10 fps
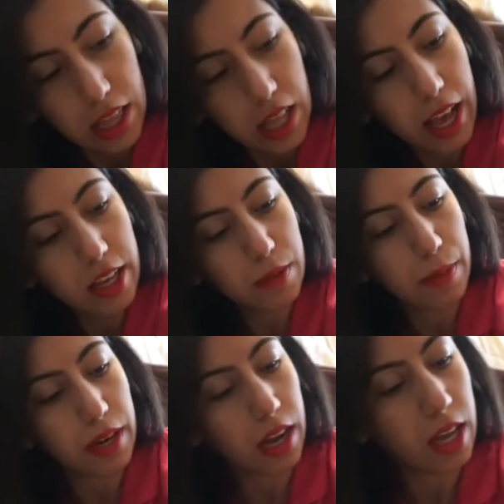Last
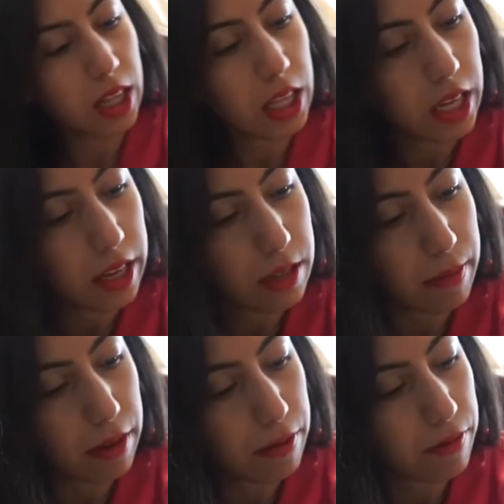but not least,
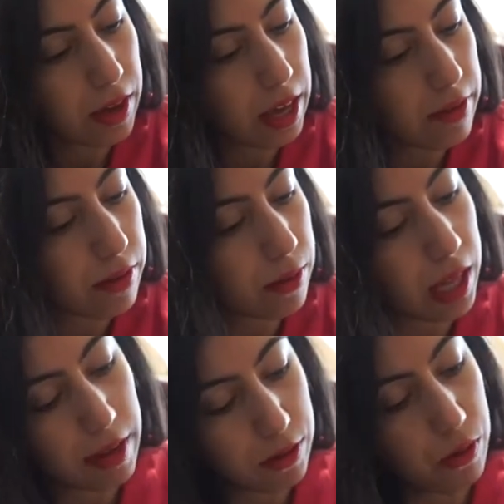my favorite, well
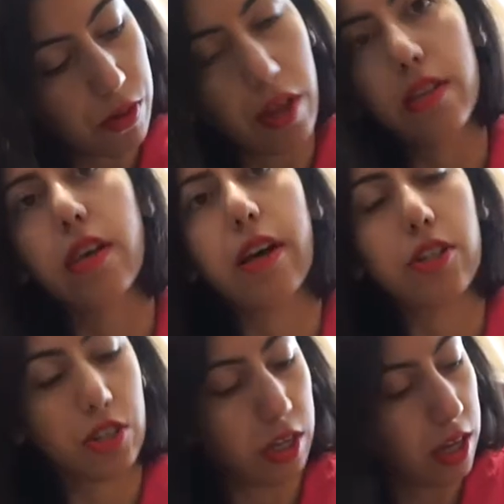I have two things
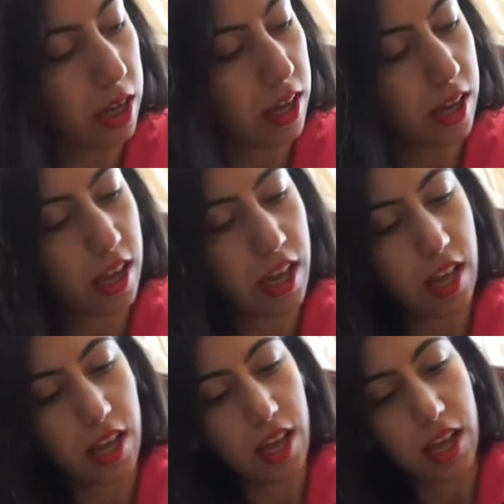actually.
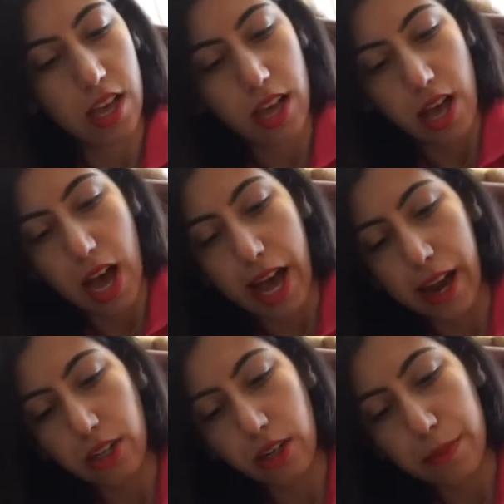I
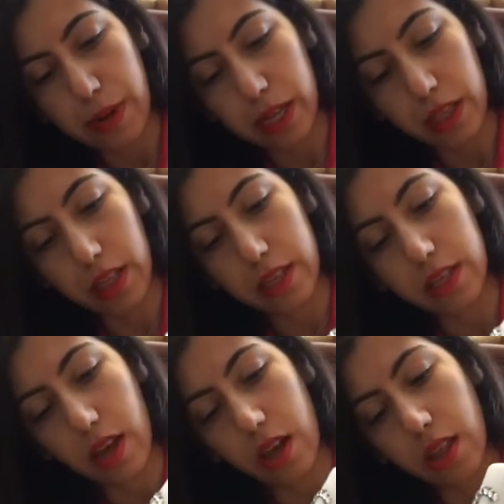actually bought these
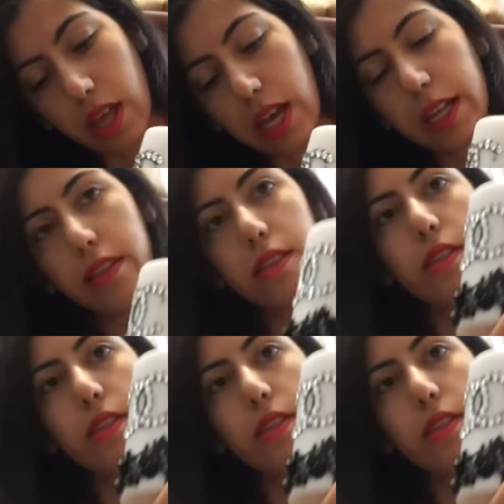online.